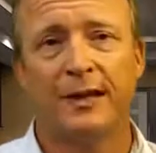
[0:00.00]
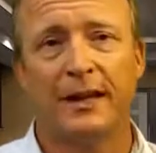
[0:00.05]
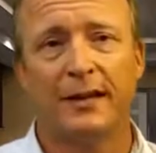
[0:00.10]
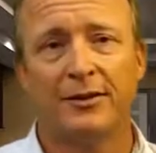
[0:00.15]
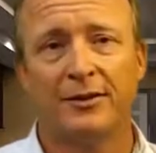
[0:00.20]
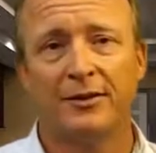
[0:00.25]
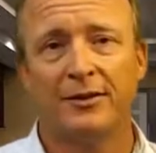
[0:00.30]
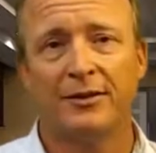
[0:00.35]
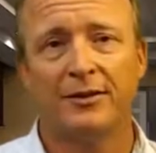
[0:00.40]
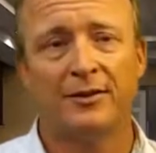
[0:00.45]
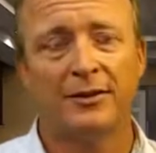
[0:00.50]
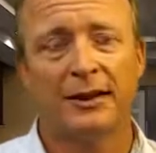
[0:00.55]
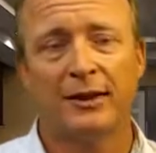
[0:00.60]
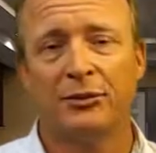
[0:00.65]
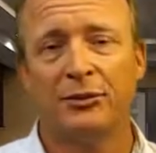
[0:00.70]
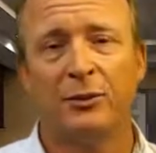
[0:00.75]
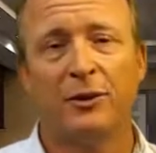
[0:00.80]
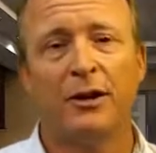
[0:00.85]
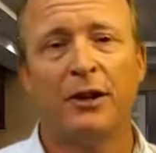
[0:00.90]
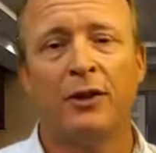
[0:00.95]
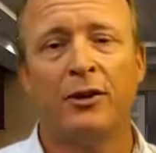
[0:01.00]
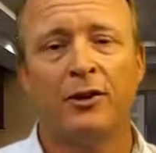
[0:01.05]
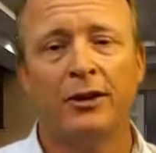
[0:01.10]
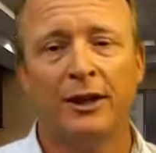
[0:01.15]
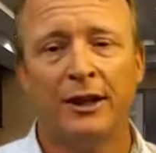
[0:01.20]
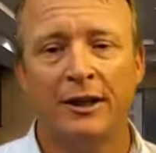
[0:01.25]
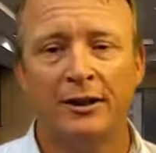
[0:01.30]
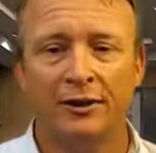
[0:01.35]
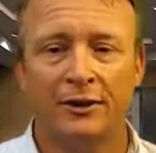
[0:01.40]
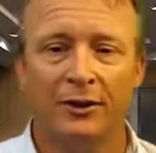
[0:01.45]
that's that's really all
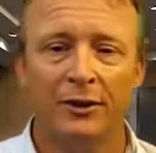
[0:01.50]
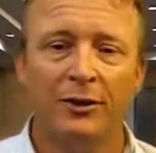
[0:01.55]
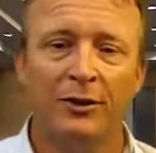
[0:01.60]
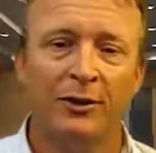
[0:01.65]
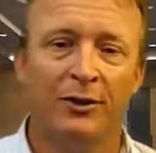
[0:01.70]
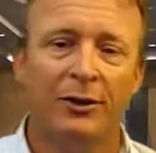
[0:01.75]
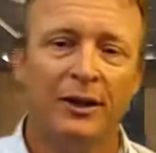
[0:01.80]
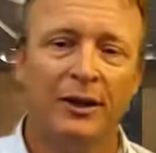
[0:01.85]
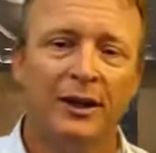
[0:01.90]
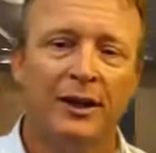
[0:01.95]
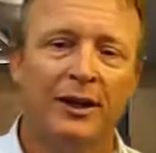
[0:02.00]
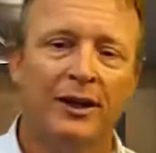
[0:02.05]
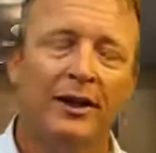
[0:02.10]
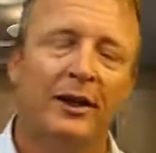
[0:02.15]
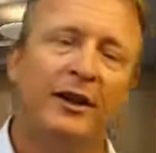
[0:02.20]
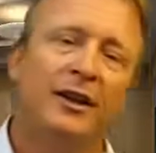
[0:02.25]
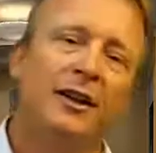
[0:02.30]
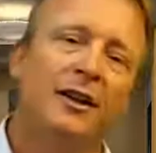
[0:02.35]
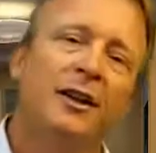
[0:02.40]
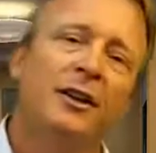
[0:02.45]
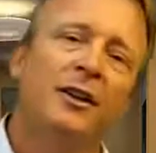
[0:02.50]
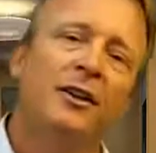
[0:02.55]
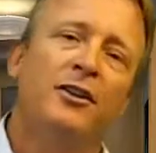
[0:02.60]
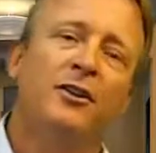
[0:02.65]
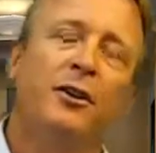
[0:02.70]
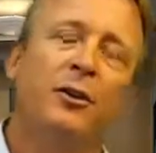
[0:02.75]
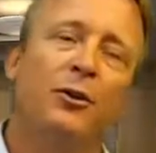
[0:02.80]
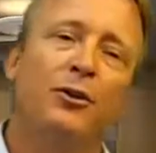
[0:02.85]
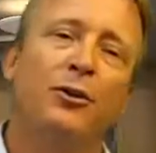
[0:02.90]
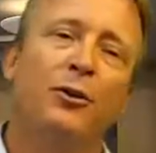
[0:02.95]
you need to do.
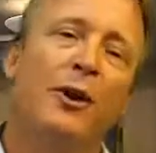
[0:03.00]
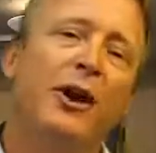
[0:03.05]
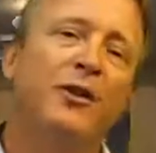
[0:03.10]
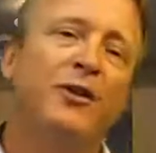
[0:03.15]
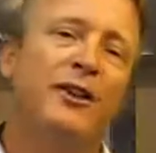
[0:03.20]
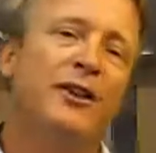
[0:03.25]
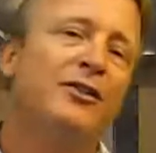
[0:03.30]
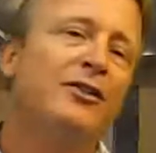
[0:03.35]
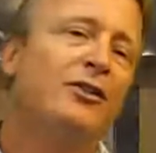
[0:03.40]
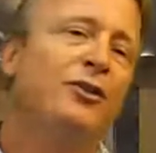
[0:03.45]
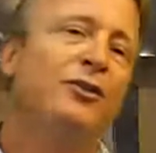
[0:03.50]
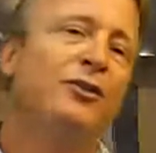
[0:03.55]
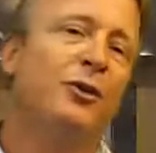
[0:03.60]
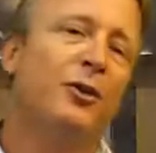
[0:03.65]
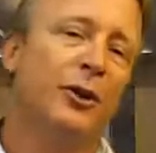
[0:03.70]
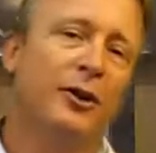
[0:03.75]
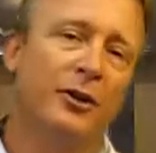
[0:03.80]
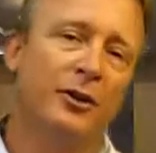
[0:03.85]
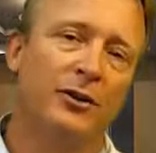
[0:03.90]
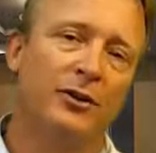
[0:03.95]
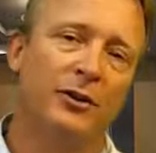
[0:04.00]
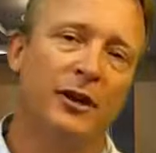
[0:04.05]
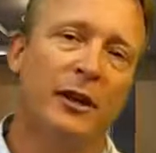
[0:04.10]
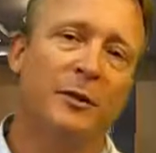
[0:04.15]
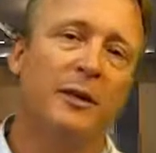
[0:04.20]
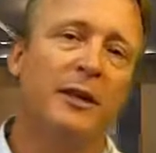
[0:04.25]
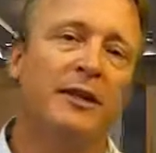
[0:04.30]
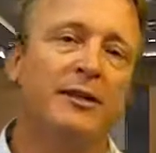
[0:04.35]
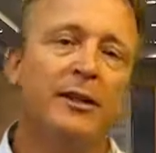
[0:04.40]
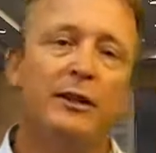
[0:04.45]
So throughout these tutorials,
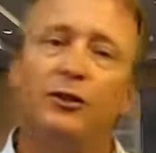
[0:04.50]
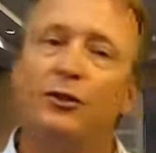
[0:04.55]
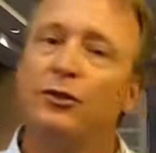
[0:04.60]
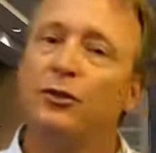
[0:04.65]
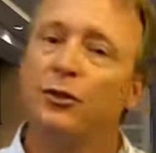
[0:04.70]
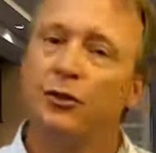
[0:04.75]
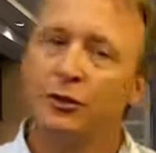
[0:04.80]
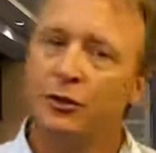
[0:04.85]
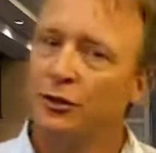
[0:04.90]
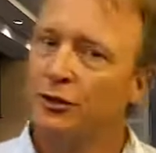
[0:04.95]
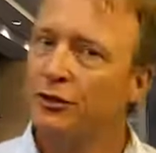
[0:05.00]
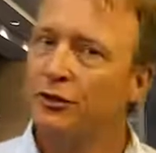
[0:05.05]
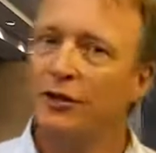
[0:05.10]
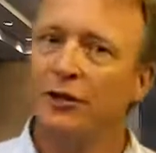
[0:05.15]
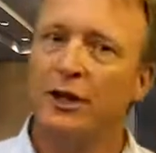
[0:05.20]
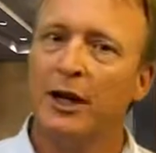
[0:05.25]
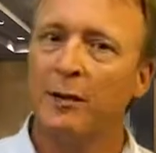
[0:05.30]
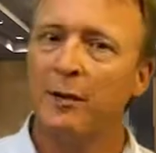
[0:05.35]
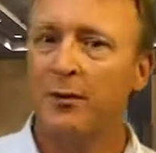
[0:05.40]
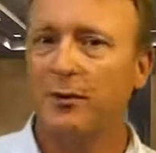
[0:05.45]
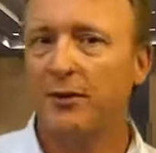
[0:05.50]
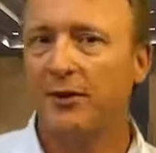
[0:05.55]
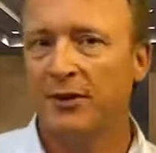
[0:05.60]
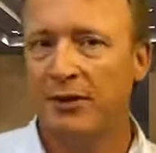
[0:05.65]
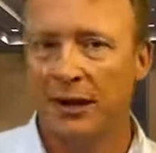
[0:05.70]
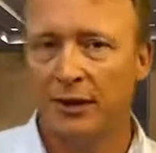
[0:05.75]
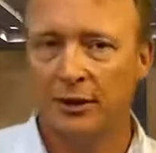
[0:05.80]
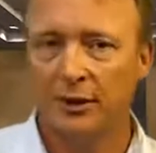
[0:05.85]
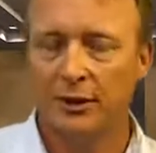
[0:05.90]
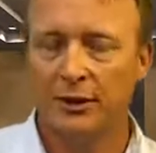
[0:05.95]
I'm going to teach you search engine
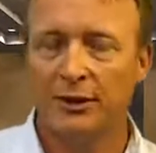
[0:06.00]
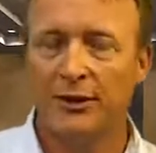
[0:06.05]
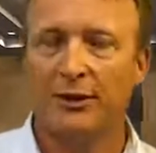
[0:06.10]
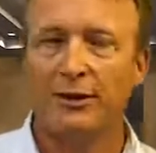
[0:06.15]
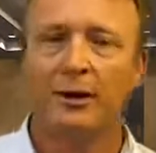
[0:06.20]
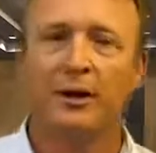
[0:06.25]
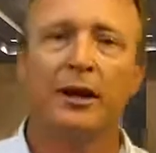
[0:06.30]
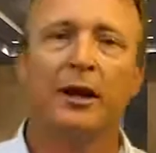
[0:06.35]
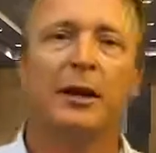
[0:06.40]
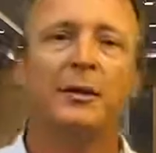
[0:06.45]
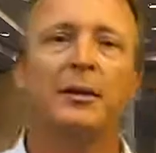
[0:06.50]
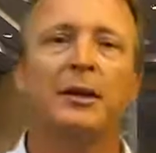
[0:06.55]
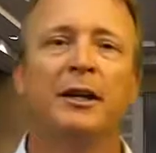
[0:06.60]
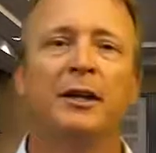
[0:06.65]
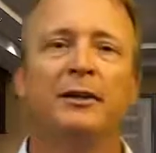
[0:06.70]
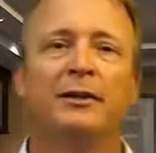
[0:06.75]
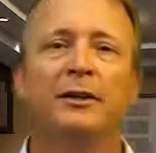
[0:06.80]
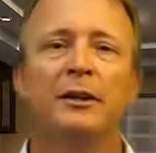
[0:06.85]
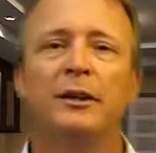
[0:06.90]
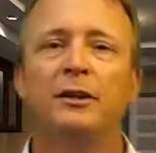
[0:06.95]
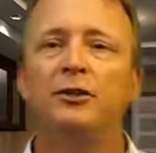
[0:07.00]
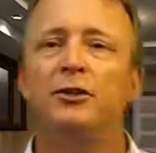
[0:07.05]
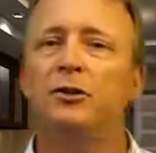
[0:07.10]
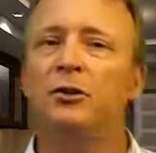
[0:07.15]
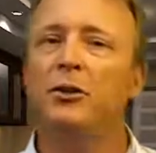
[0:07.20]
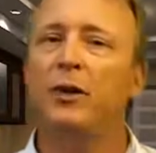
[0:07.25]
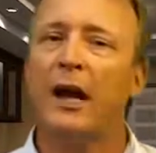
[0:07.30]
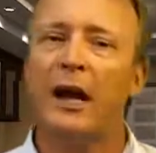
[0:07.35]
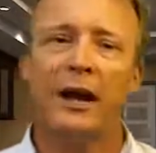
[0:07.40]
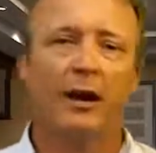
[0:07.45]
optimization. I'm going to teach
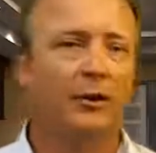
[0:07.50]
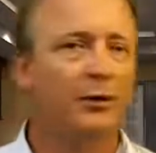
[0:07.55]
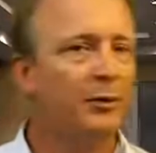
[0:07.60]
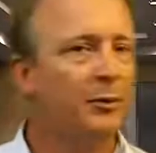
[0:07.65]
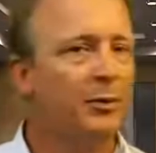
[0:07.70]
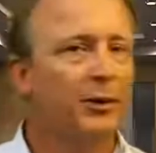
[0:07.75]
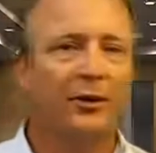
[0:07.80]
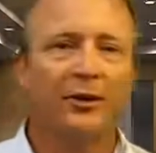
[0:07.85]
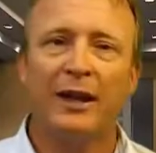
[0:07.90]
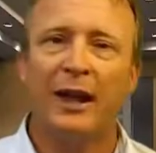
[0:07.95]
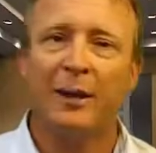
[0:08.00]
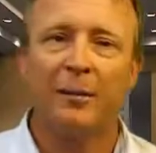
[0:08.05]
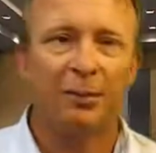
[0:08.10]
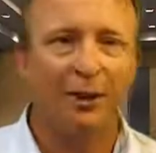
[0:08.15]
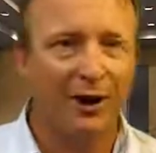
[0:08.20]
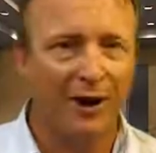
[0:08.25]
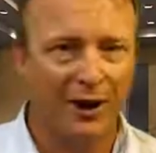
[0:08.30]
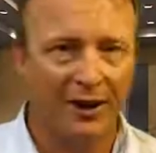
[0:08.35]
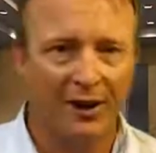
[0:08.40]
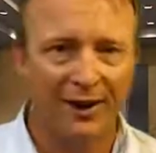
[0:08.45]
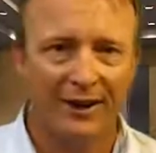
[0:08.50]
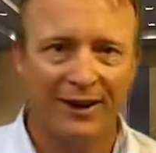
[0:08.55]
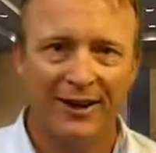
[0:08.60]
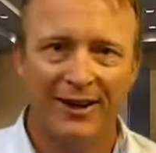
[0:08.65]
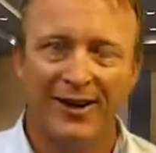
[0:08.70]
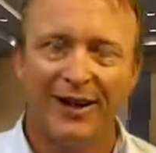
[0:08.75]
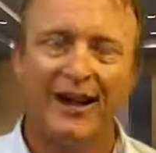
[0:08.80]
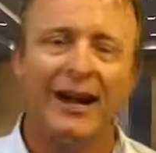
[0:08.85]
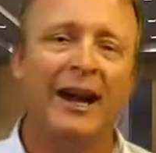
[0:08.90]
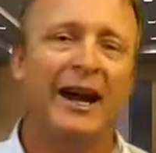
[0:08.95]
you how to build that blog.
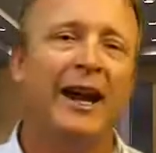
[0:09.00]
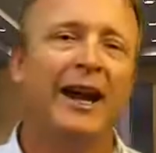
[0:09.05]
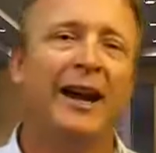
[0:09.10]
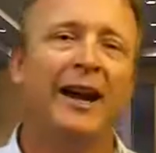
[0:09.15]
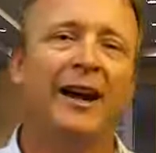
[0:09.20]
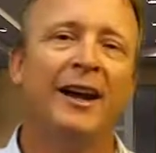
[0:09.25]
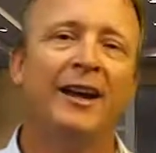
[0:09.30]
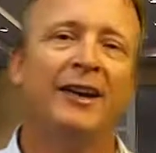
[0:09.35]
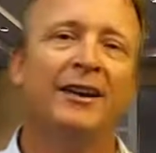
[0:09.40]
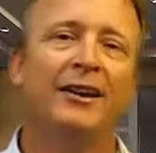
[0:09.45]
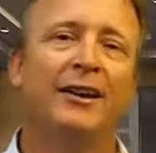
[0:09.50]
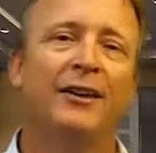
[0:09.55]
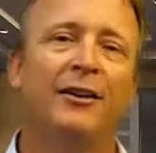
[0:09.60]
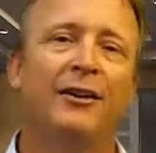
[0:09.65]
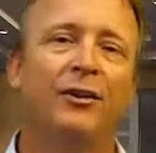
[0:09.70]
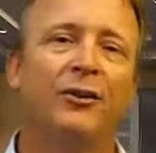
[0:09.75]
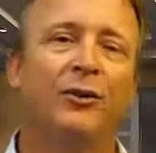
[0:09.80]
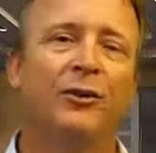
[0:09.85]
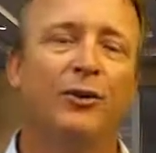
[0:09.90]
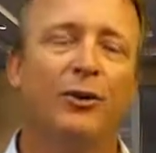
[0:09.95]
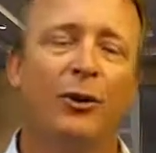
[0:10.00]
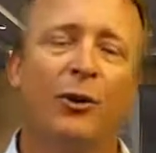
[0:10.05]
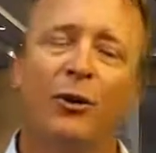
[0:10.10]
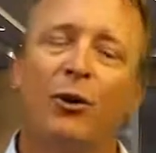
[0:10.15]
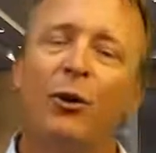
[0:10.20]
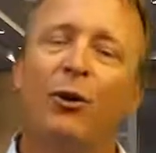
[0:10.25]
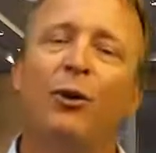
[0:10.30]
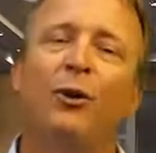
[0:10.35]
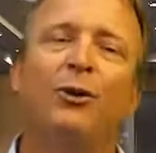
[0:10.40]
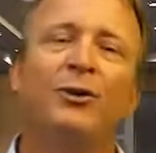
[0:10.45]
And through the
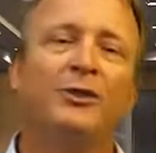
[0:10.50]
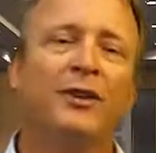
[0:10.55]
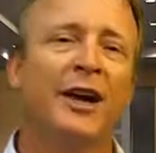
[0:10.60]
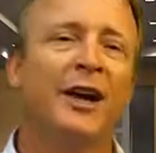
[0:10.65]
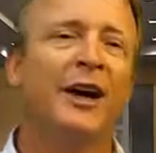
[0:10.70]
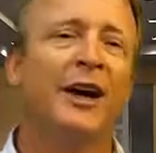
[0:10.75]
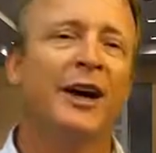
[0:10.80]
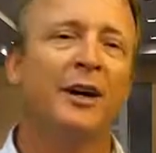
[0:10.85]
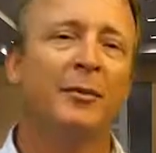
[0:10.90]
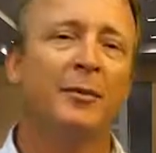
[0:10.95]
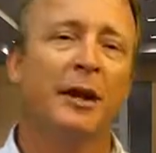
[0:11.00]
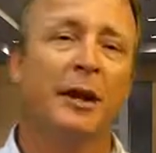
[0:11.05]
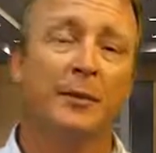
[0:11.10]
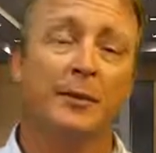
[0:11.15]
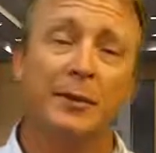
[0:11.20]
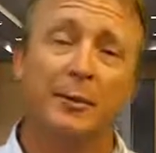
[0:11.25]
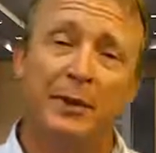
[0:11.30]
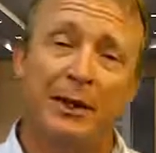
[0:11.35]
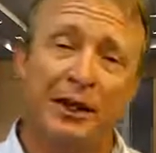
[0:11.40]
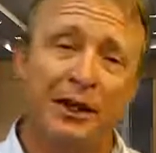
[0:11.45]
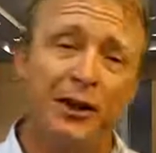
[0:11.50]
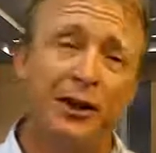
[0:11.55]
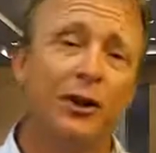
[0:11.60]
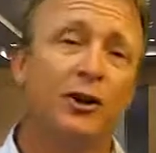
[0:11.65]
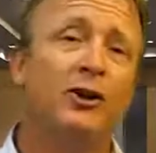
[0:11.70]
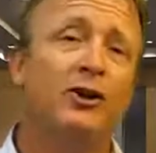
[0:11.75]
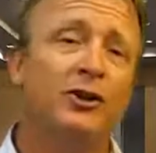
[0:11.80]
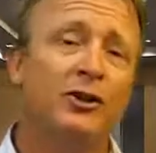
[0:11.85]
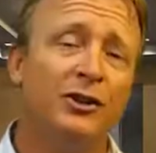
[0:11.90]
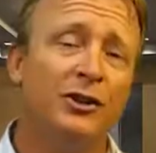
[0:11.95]
whole time, I'm going to be
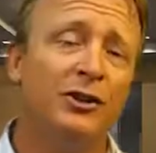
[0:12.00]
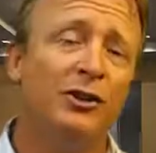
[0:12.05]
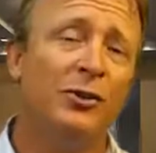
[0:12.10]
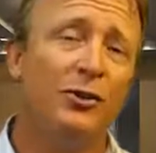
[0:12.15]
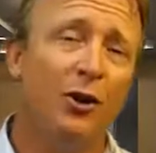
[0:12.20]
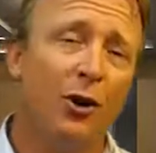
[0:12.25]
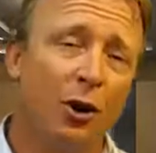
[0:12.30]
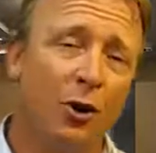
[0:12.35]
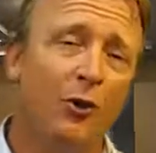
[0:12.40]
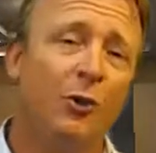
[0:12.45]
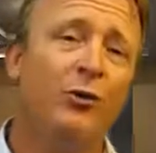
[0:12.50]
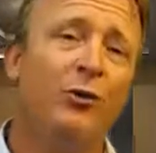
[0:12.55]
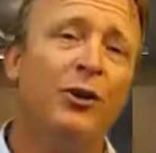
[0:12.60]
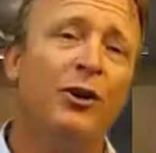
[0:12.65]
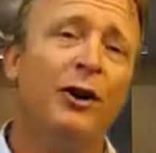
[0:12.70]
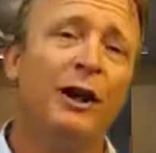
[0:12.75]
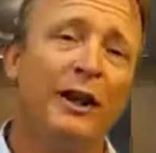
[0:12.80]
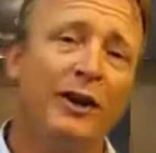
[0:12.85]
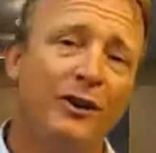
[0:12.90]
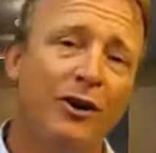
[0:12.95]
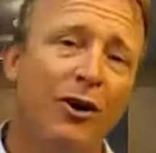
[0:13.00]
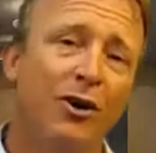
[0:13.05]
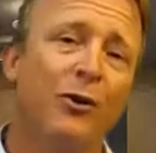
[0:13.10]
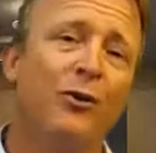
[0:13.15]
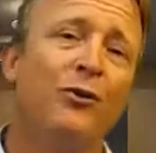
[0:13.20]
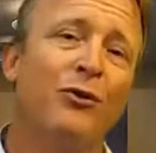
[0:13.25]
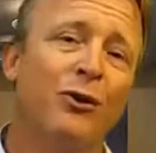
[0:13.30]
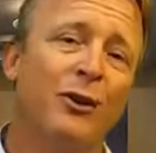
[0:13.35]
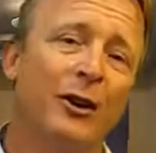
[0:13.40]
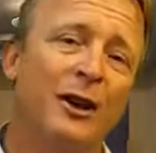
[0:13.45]
urging you over and
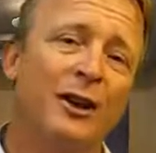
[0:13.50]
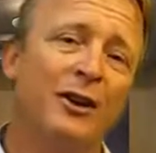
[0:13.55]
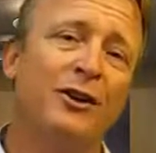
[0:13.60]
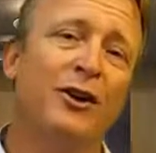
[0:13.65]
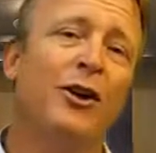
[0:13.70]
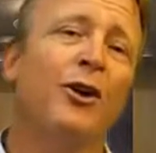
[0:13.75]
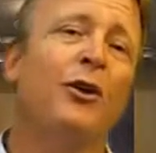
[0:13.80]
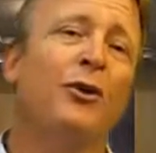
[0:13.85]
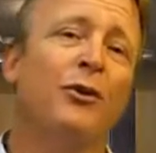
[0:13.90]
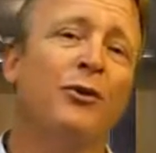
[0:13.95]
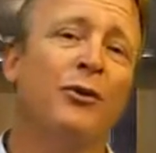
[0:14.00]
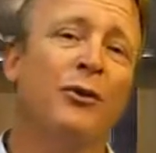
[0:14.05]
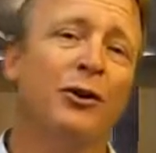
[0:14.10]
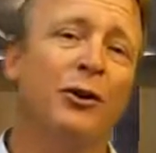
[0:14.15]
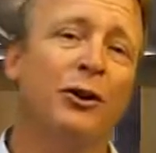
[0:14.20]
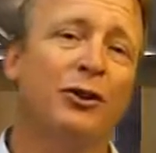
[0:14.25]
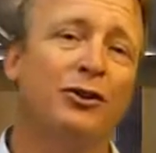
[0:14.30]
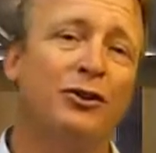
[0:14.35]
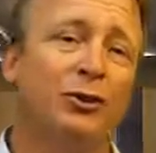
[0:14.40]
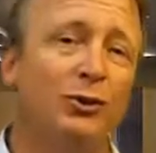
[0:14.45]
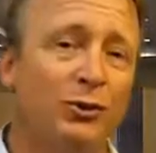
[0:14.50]
over and over